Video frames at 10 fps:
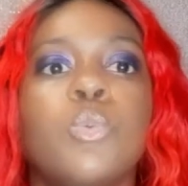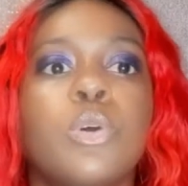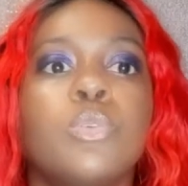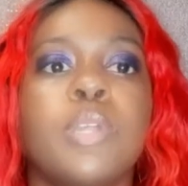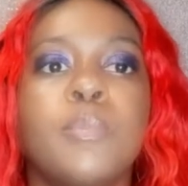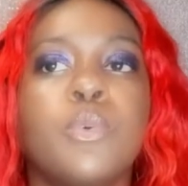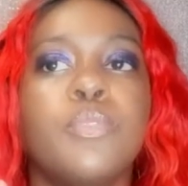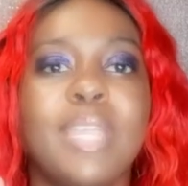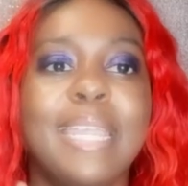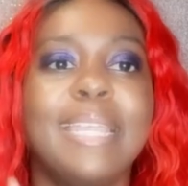will
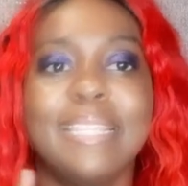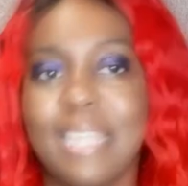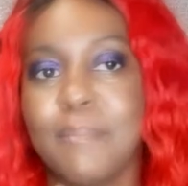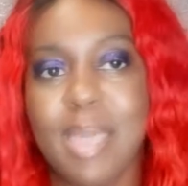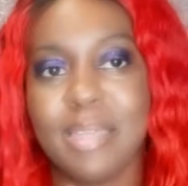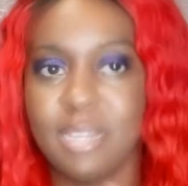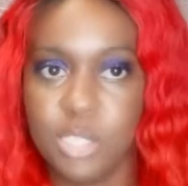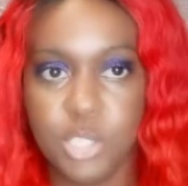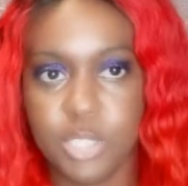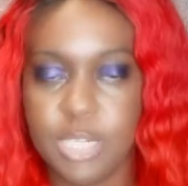remove anything my
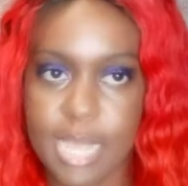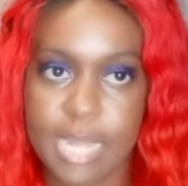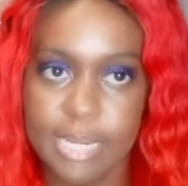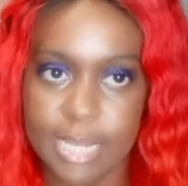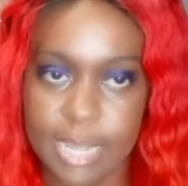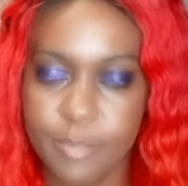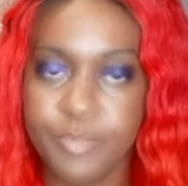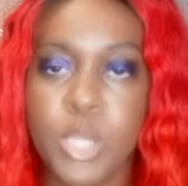cleanser did not get.